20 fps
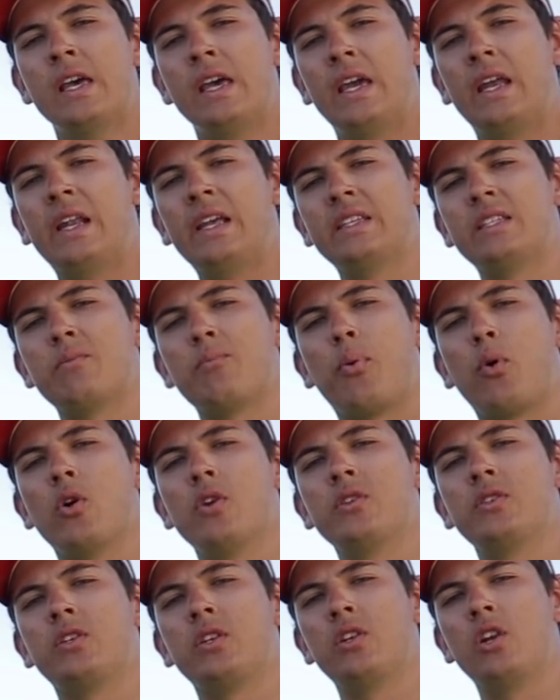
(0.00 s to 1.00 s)
It is
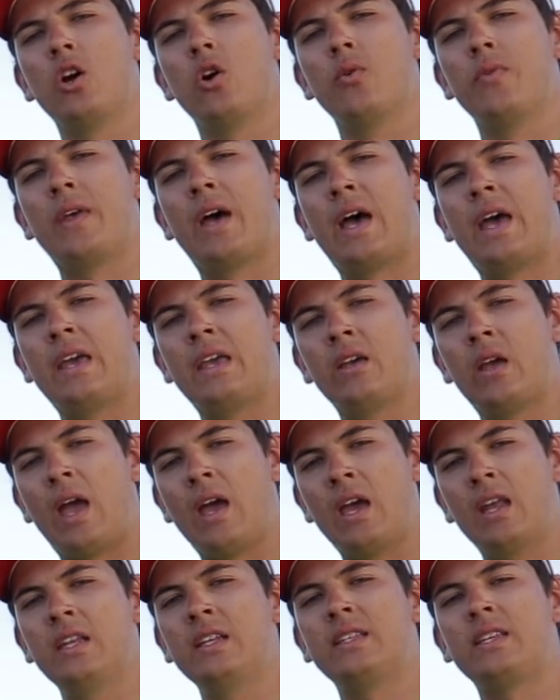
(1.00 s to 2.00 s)
important to note that
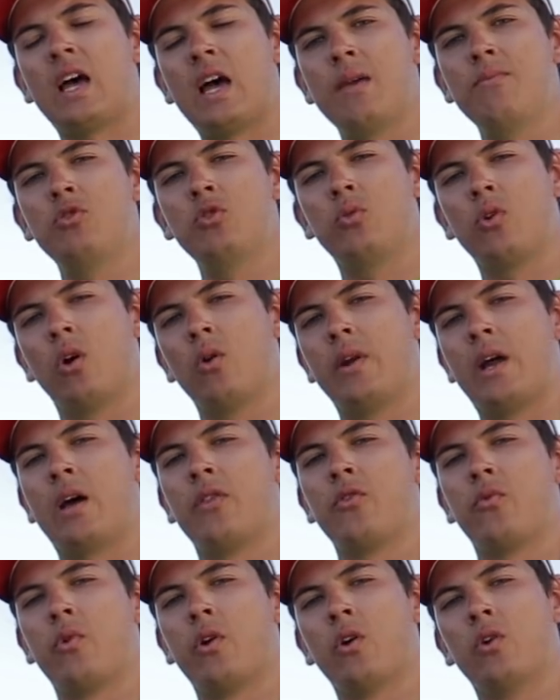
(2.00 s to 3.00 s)
anytime you go
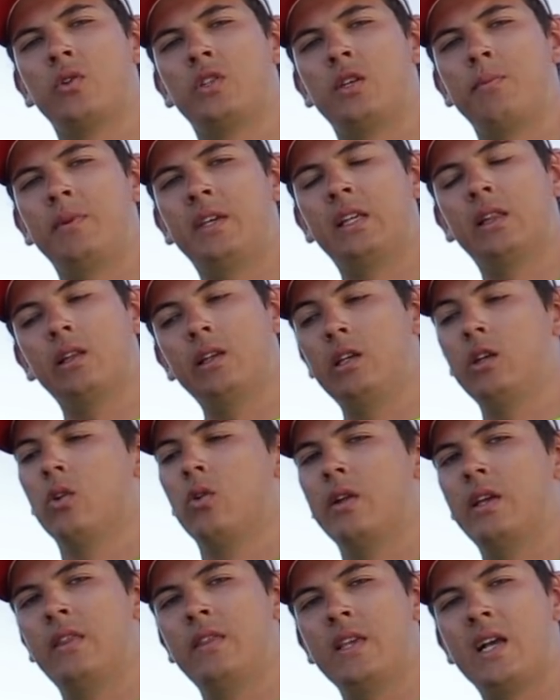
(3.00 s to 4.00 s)
down the road to be
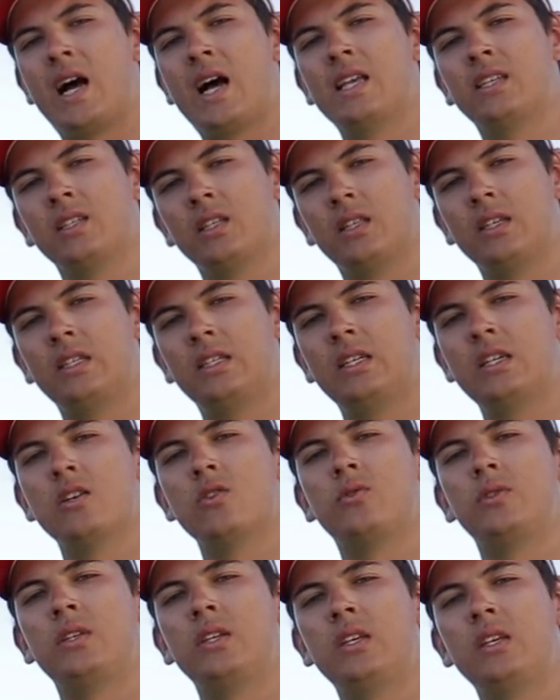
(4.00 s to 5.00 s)
legal in the eyes of the
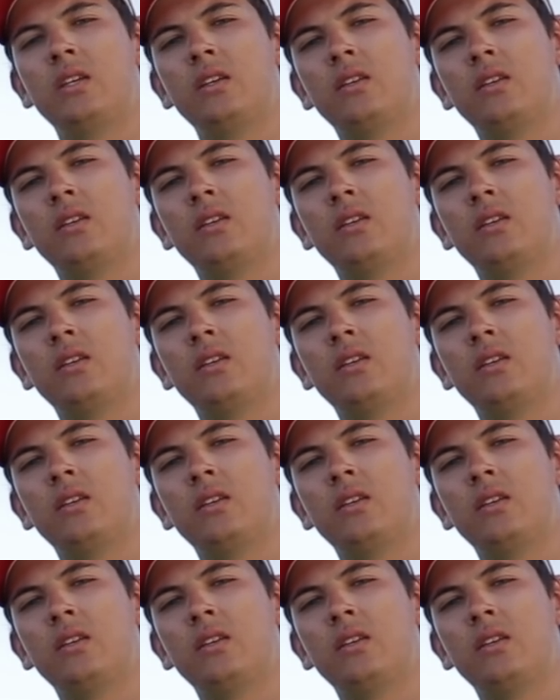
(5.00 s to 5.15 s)
DOT